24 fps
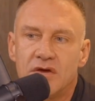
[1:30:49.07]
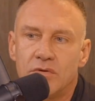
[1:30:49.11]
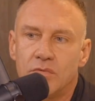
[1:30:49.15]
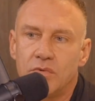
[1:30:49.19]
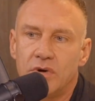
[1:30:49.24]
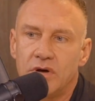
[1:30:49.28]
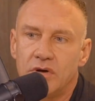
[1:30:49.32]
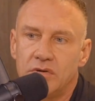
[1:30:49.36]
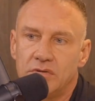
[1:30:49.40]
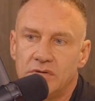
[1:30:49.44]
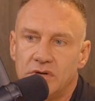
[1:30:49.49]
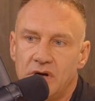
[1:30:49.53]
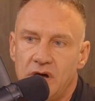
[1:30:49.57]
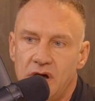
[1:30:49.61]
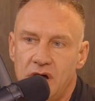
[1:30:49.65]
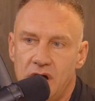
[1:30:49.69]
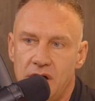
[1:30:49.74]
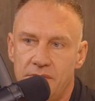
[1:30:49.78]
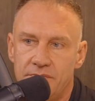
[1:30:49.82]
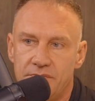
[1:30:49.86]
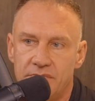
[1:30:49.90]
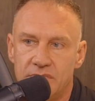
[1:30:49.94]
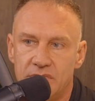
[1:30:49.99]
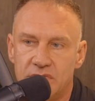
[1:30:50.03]
Well,
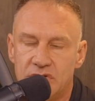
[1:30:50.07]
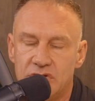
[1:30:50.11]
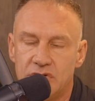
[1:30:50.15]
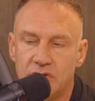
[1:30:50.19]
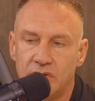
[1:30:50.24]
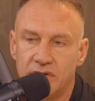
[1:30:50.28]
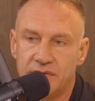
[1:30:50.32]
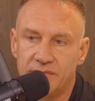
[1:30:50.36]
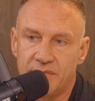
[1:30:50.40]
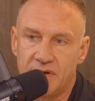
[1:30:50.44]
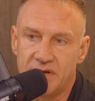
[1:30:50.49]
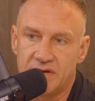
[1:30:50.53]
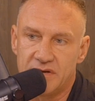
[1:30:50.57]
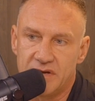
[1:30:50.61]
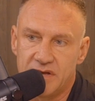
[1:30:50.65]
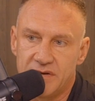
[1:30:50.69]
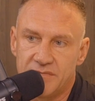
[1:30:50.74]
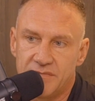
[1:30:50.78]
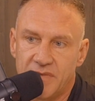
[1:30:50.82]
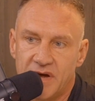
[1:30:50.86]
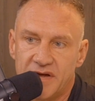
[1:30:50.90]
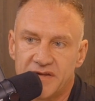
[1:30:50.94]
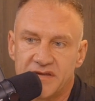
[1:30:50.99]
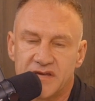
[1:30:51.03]

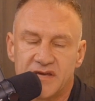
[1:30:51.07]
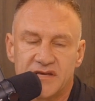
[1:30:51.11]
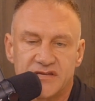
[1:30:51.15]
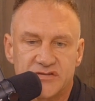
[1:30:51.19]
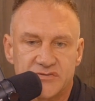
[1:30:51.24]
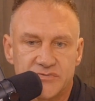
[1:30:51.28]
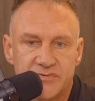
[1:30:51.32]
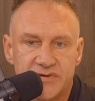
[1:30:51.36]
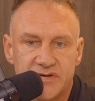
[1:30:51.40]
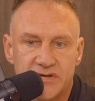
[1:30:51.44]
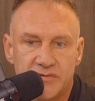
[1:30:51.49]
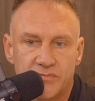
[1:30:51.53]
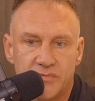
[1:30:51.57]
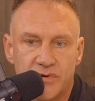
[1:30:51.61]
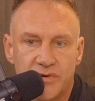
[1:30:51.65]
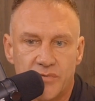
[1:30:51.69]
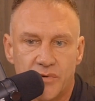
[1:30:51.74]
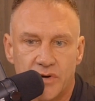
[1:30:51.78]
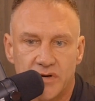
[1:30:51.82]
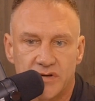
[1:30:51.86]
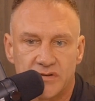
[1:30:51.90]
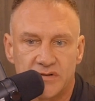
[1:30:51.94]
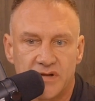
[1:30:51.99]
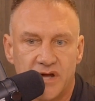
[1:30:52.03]
in my case, we
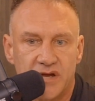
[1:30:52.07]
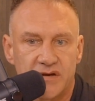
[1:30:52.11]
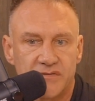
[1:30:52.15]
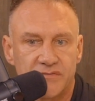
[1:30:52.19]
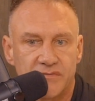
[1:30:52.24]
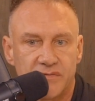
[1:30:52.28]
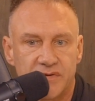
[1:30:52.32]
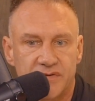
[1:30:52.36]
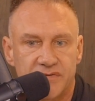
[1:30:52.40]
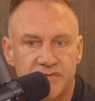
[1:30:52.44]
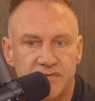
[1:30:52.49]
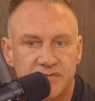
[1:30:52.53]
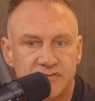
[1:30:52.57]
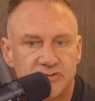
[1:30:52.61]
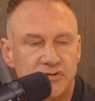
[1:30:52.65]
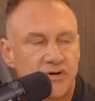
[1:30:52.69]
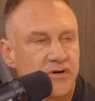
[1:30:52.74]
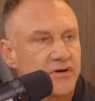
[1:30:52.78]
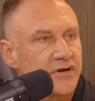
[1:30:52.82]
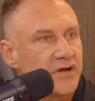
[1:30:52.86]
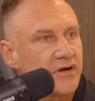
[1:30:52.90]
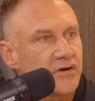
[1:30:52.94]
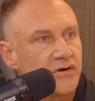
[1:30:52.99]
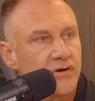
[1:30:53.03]
work a lot with
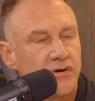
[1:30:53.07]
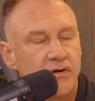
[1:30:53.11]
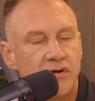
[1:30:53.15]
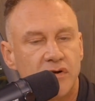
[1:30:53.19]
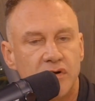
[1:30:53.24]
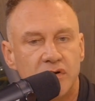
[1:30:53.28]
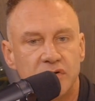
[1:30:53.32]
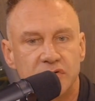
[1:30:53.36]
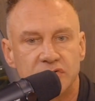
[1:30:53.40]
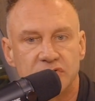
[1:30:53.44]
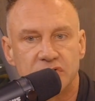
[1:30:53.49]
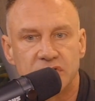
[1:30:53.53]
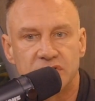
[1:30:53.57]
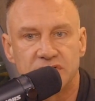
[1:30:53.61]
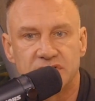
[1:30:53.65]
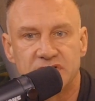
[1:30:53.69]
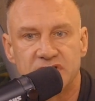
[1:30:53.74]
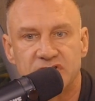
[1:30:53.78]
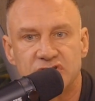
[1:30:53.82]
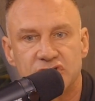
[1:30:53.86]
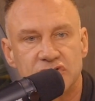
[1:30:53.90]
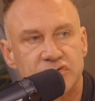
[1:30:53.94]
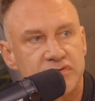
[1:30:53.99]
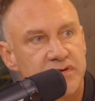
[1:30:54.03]
drug and alcohol and
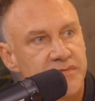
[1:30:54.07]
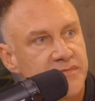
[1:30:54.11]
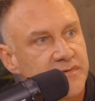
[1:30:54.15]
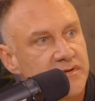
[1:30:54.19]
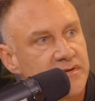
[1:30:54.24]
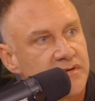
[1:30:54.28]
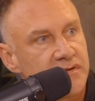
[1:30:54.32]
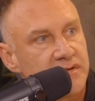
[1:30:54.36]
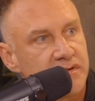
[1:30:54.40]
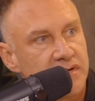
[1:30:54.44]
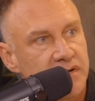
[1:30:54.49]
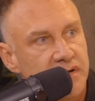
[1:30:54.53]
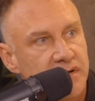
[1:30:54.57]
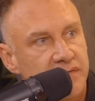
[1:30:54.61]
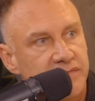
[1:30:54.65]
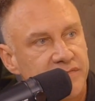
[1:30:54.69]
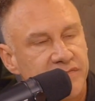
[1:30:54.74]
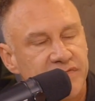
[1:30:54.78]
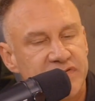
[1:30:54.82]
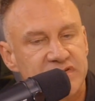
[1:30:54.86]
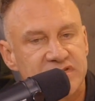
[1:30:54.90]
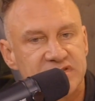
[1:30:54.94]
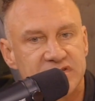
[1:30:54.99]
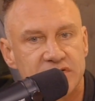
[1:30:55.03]
addiction treatment
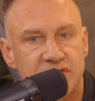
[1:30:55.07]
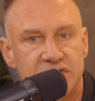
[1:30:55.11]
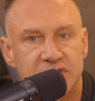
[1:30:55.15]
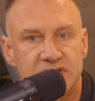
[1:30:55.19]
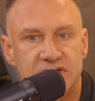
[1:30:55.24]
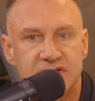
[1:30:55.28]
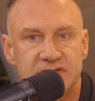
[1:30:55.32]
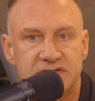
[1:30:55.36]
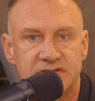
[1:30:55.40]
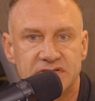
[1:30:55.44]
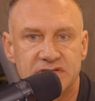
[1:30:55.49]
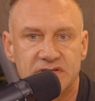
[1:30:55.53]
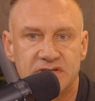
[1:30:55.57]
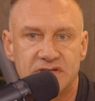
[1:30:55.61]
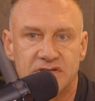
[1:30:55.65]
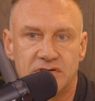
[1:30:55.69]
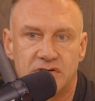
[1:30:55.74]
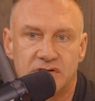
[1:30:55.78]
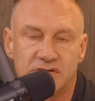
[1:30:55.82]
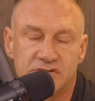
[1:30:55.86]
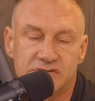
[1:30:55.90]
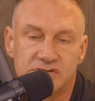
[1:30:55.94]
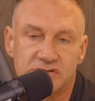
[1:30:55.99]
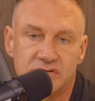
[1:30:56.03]
facilities, and
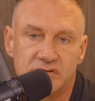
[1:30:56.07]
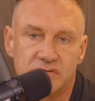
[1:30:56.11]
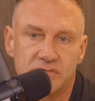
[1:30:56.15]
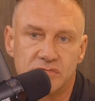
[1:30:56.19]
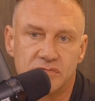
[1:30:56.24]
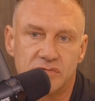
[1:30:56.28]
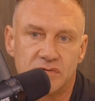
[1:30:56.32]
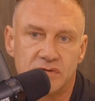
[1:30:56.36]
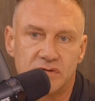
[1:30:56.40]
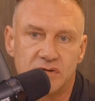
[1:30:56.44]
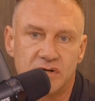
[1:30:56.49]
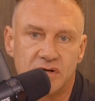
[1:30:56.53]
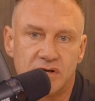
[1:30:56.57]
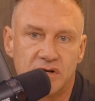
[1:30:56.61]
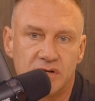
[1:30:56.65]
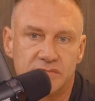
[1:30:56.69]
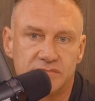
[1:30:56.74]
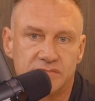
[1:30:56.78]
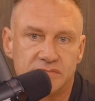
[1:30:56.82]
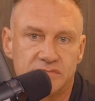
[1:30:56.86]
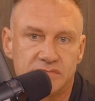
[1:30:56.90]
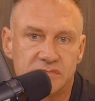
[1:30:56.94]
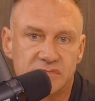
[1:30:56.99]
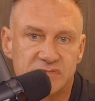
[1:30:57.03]
also
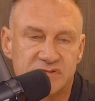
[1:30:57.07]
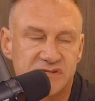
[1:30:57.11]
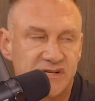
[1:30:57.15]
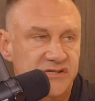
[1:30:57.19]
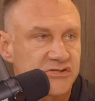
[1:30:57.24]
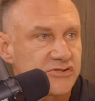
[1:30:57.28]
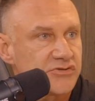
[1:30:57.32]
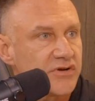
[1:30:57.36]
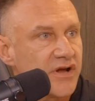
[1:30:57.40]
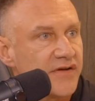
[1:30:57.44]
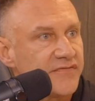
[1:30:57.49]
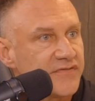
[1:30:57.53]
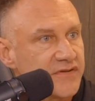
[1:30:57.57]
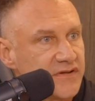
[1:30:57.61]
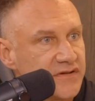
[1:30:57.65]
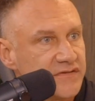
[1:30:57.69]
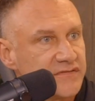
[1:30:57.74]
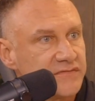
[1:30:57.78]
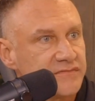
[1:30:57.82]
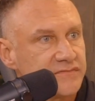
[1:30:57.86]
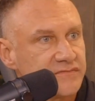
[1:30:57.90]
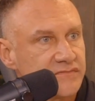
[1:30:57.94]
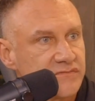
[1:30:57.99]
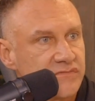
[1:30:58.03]
sex
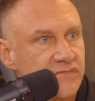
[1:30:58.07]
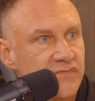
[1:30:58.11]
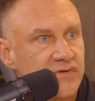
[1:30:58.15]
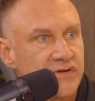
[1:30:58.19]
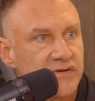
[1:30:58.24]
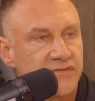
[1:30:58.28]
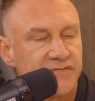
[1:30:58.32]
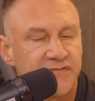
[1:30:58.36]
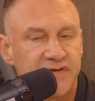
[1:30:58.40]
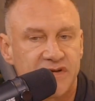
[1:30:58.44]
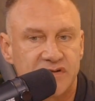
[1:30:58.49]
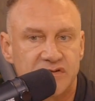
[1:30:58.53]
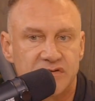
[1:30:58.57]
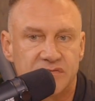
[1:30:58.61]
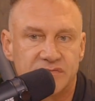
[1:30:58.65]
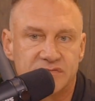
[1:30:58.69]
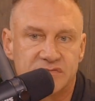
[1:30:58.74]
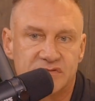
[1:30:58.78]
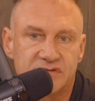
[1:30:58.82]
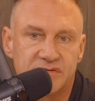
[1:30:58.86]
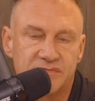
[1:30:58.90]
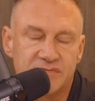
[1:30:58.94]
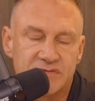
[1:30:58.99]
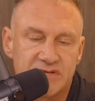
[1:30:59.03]
trafficking
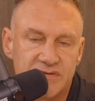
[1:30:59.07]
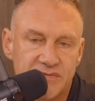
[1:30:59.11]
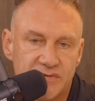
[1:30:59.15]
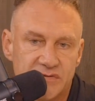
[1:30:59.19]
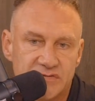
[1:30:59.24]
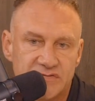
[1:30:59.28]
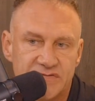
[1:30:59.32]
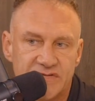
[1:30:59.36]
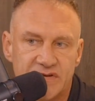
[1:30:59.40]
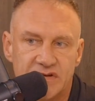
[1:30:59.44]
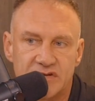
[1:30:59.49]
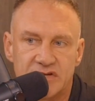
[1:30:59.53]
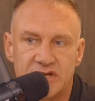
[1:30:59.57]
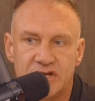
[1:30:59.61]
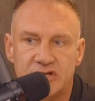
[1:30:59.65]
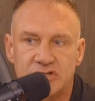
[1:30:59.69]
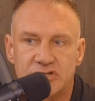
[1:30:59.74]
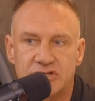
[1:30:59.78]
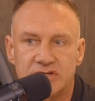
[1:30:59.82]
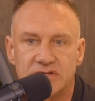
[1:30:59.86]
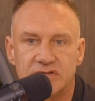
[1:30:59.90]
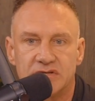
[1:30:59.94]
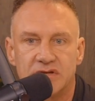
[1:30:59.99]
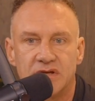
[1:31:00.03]
victims, Tim Tebow's
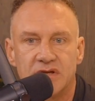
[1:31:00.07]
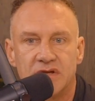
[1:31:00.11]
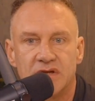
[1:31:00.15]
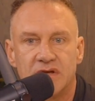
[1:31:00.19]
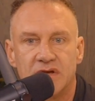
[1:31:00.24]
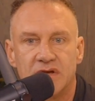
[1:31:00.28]
foundation,